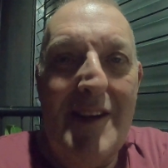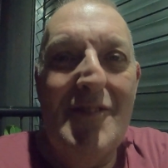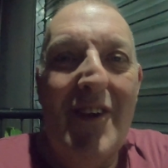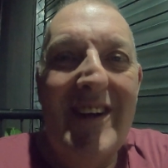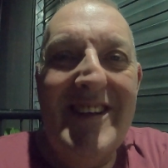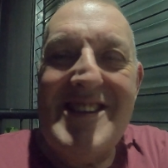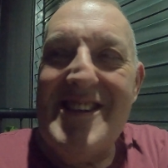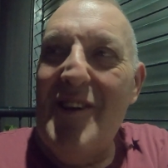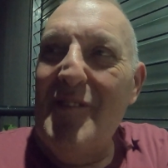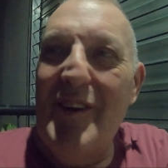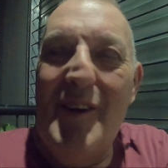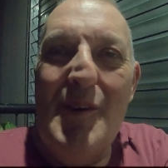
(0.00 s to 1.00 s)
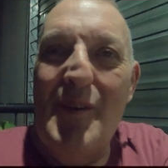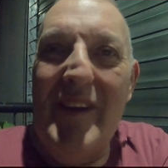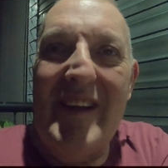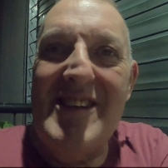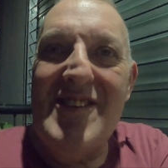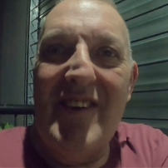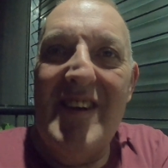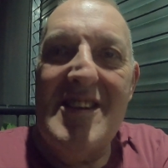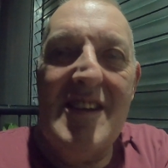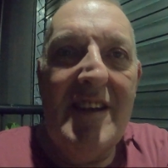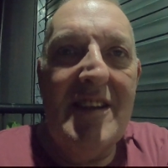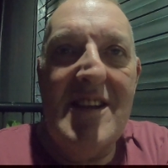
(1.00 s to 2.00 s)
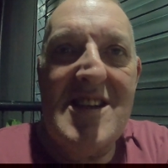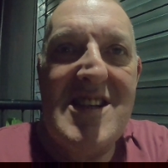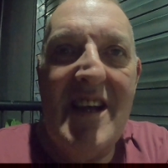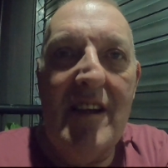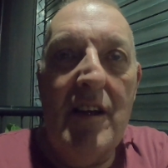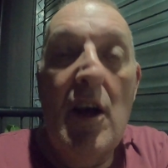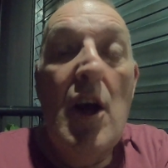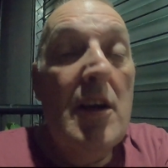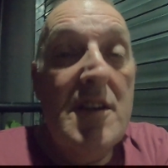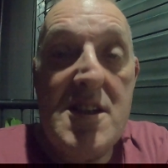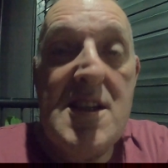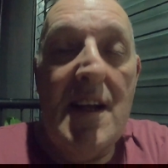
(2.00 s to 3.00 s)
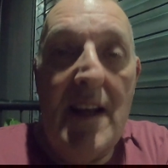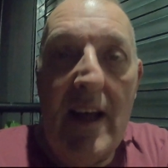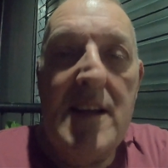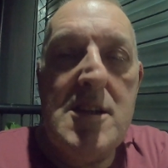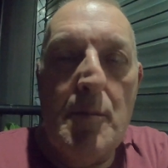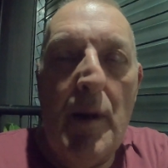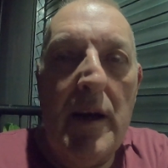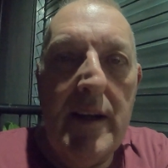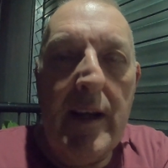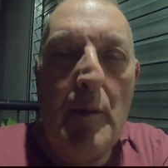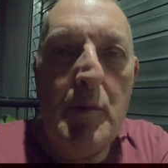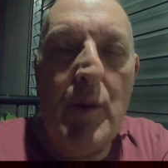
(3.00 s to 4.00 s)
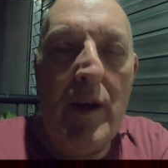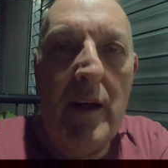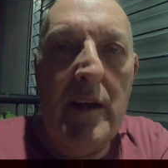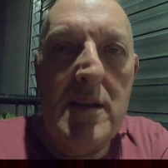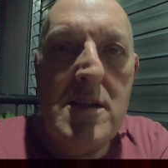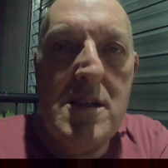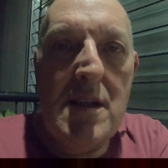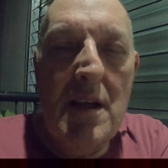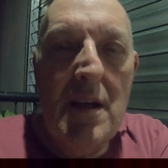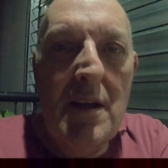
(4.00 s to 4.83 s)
write this lovely little thing to and say the seller has to pay the capital gains.